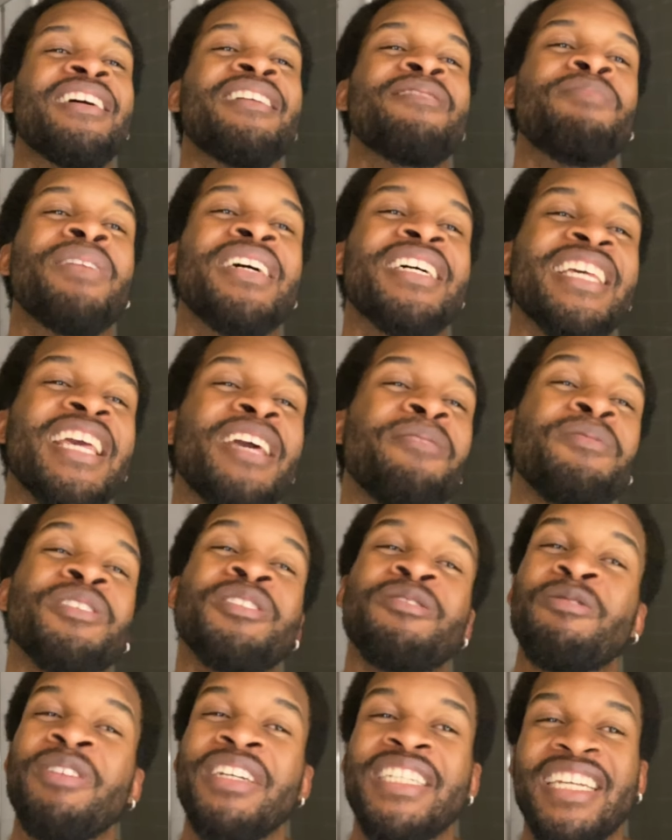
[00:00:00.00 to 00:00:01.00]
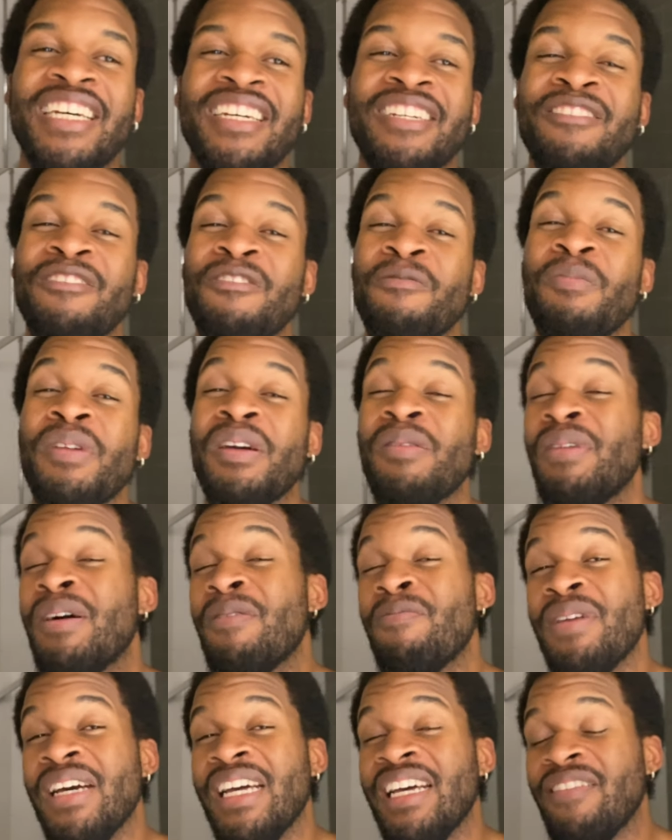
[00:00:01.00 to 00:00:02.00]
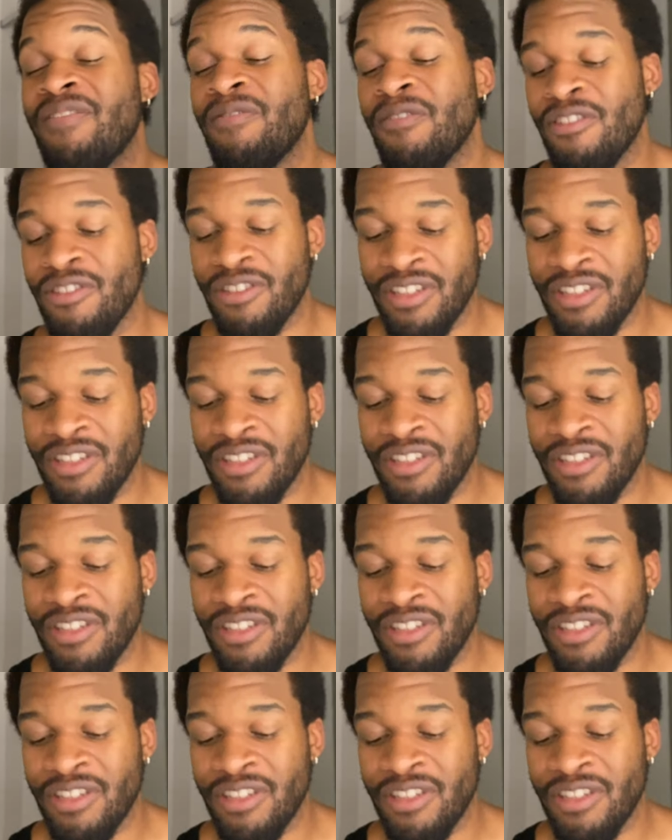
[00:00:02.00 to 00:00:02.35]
my chemistry ain't that good, man. My bad for